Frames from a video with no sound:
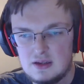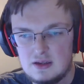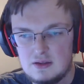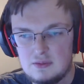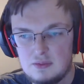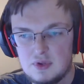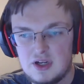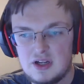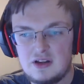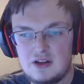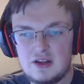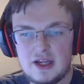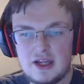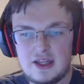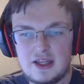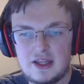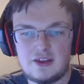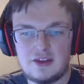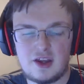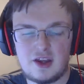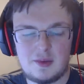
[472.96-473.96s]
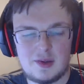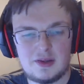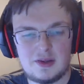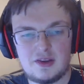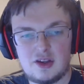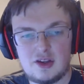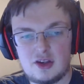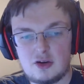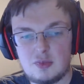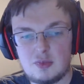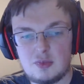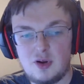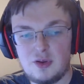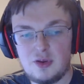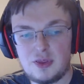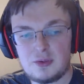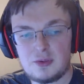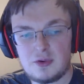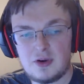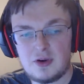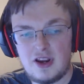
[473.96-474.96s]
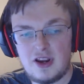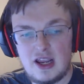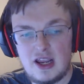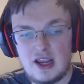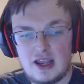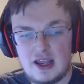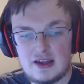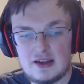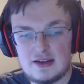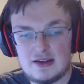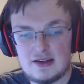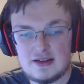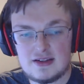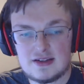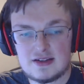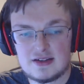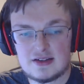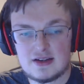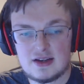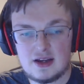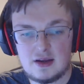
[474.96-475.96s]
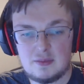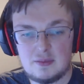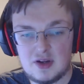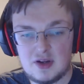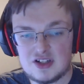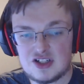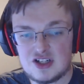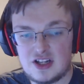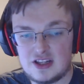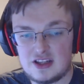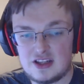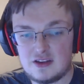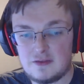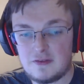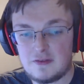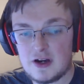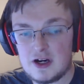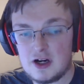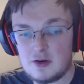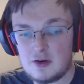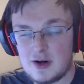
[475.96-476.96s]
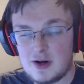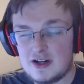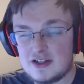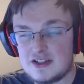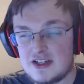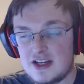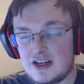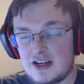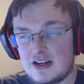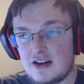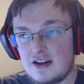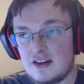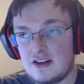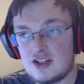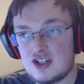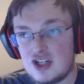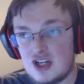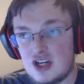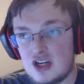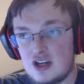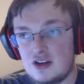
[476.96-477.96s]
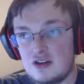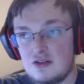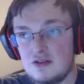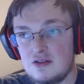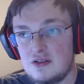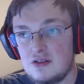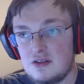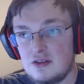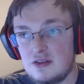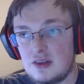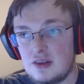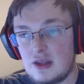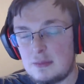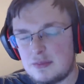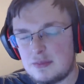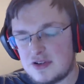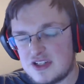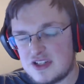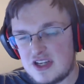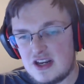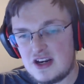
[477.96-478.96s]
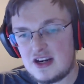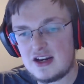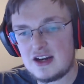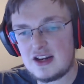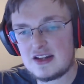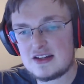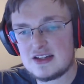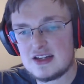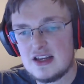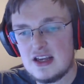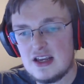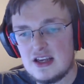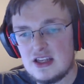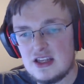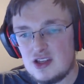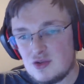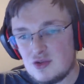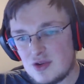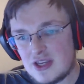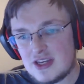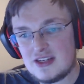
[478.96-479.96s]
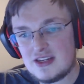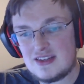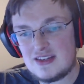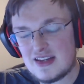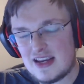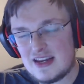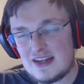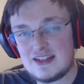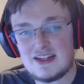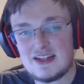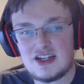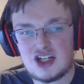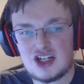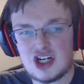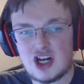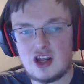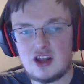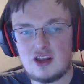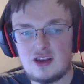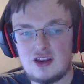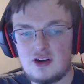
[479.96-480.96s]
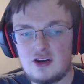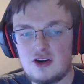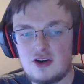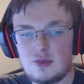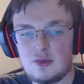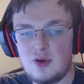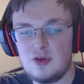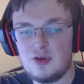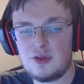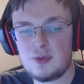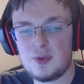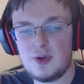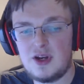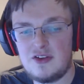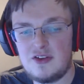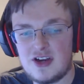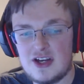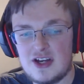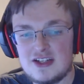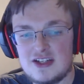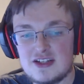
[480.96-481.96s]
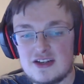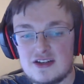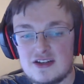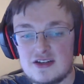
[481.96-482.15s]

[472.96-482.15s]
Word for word: Well, and the thing about Thunderbolt three is uh, much like the FireWire technology that preceded it, you can daisy chain Thunderbolt three devices.